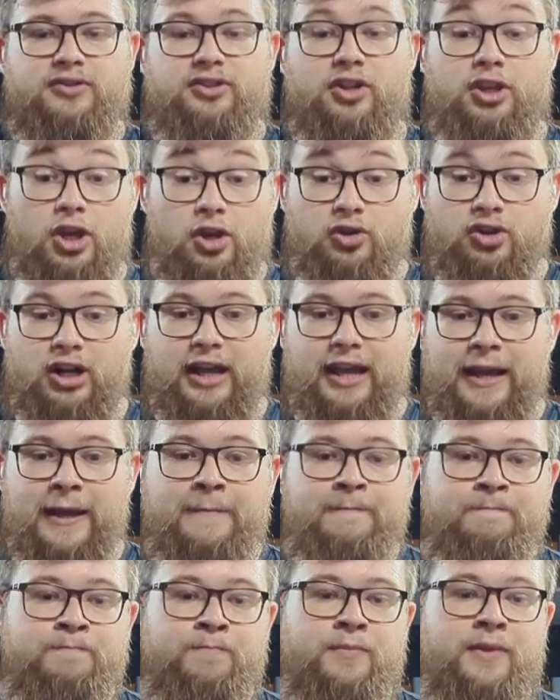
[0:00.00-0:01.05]
So usually
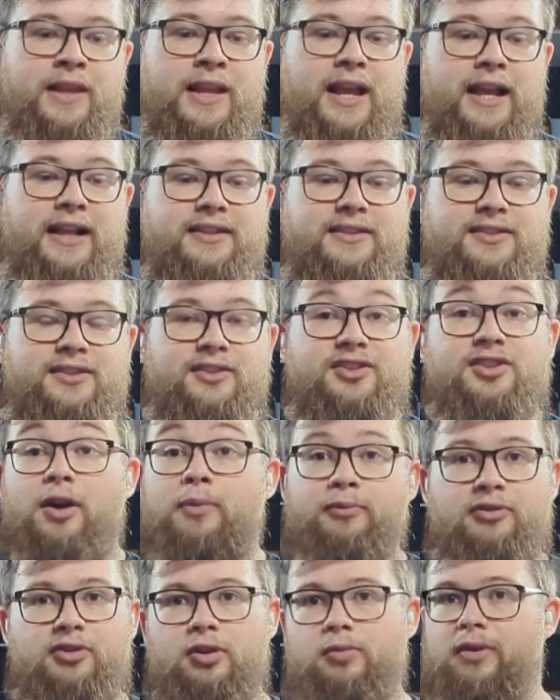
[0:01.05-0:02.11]
it's
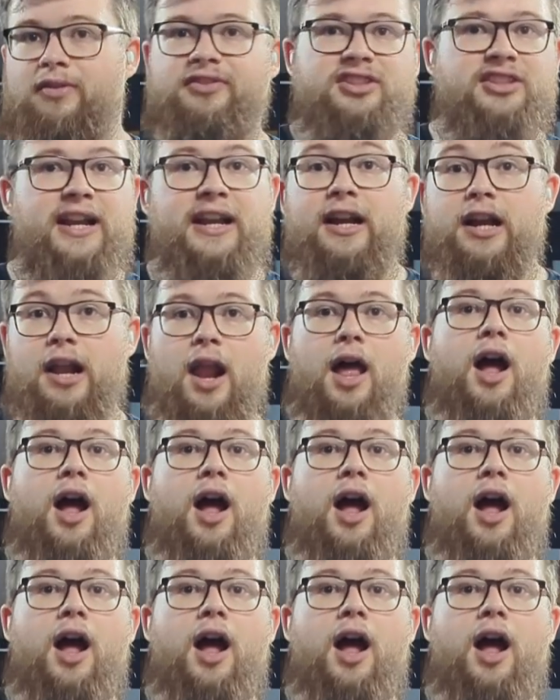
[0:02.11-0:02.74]
some form of single